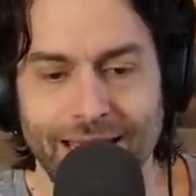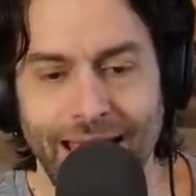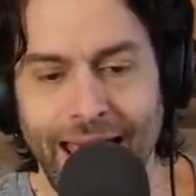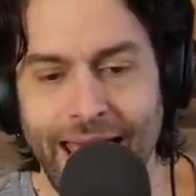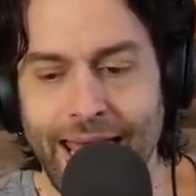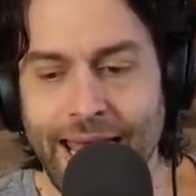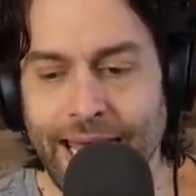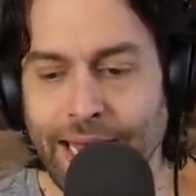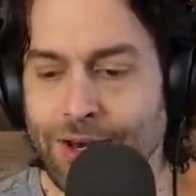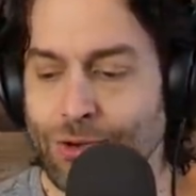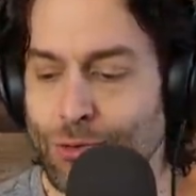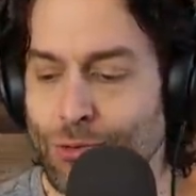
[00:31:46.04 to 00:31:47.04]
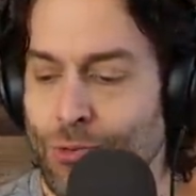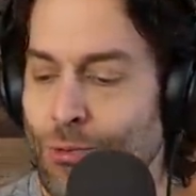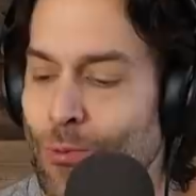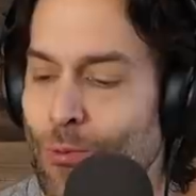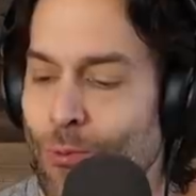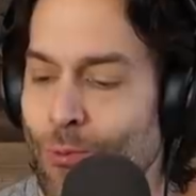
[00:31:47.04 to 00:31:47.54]
And
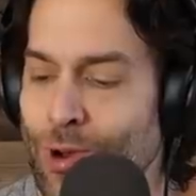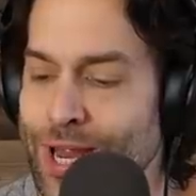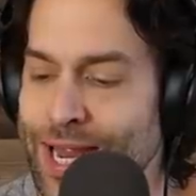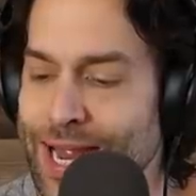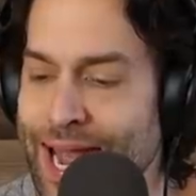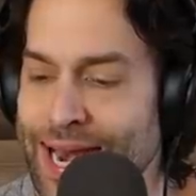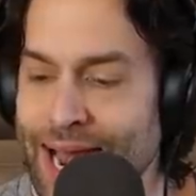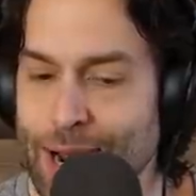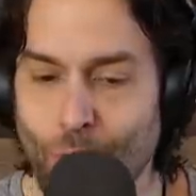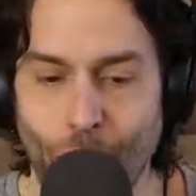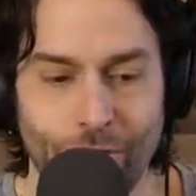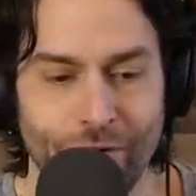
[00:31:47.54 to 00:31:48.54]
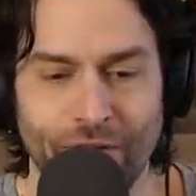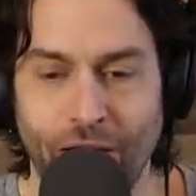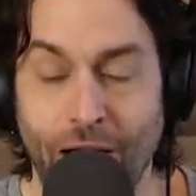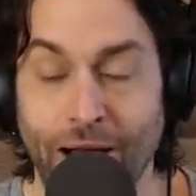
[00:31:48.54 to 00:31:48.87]
I ordered,